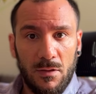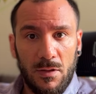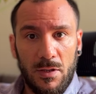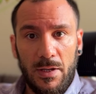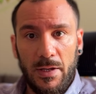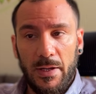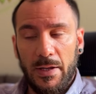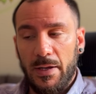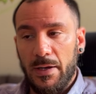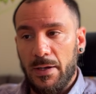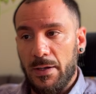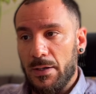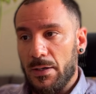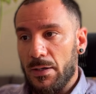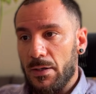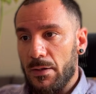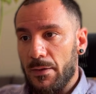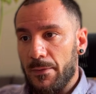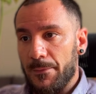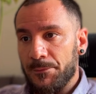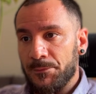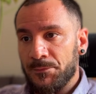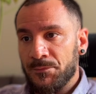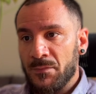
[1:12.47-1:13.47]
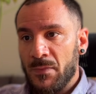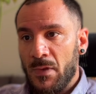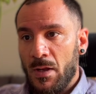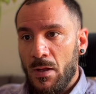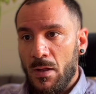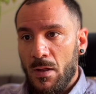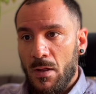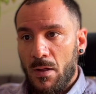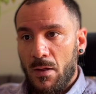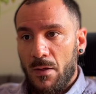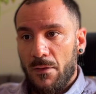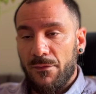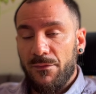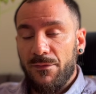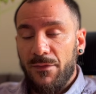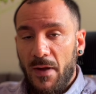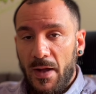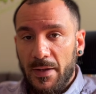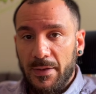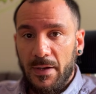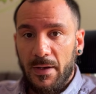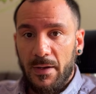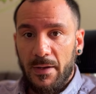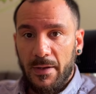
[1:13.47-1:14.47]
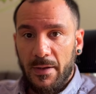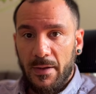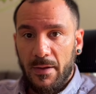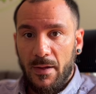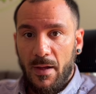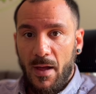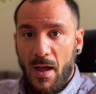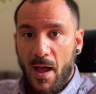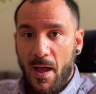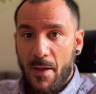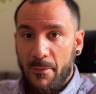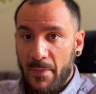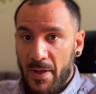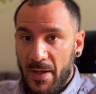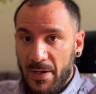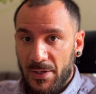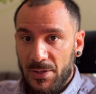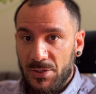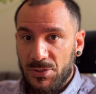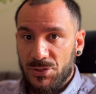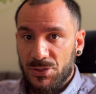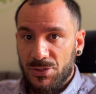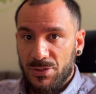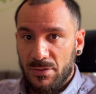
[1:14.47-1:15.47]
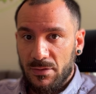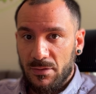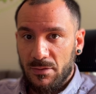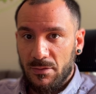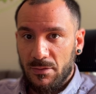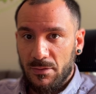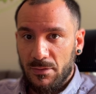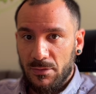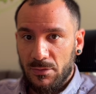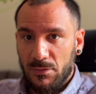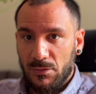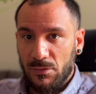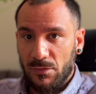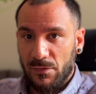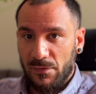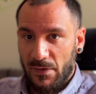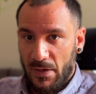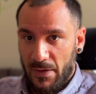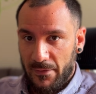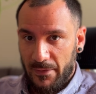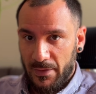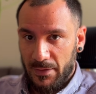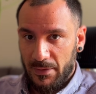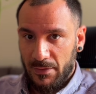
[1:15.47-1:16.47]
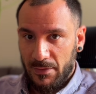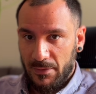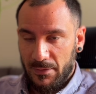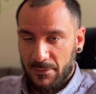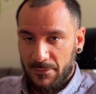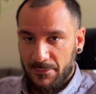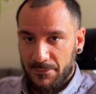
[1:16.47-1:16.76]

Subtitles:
and finally I managed to save it.